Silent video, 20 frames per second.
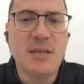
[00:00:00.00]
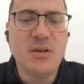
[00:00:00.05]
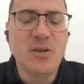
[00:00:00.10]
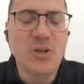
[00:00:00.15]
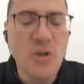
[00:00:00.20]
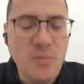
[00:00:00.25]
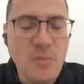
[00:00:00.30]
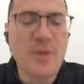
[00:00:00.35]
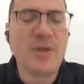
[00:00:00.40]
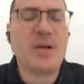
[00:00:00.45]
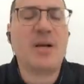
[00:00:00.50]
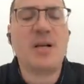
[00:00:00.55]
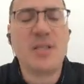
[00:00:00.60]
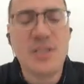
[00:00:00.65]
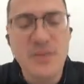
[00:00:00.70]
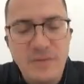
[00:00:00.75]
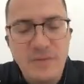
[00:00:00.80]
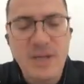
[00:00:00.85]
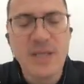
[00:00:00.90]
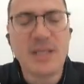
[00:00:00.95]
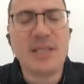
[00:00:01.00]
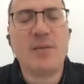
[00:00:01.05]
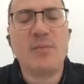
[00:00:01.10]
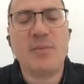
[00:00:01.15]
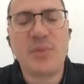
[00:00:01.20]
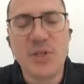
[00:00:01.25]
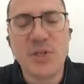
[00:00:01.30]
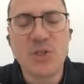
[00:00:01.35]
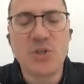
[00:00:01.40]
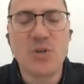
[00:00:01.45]
group artifact,
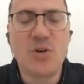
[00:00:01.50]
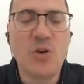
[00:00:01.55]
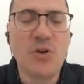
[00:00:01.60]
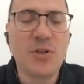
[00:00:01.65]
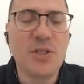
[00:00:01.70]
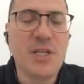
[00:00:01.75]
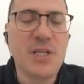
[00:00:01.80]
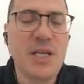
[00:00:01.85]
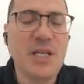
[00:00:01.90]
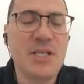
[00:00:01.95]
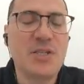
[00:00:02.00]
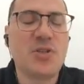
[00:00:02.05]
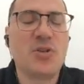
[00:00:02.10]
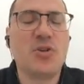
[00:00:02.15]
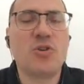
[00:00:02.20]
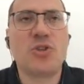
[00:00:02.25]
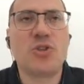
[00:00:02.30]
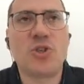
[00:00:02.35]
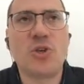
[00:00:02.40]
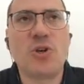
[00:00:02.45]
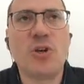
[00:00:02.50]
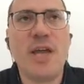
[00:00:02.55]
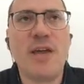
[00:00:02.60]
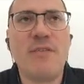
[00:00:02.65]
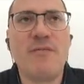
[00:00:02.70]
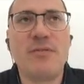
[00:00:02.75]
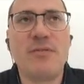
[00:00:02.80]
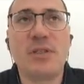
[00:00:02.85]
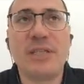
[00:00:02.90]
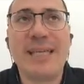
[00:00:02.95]
and version coordinates, or
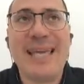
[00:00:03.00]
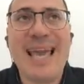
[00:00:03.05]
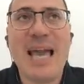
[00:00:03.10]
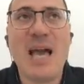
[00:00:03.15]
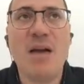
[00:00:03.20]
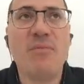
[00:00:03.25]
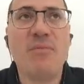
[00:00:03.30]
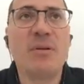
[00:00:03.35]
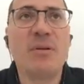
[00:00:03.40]
shorthand for GAP.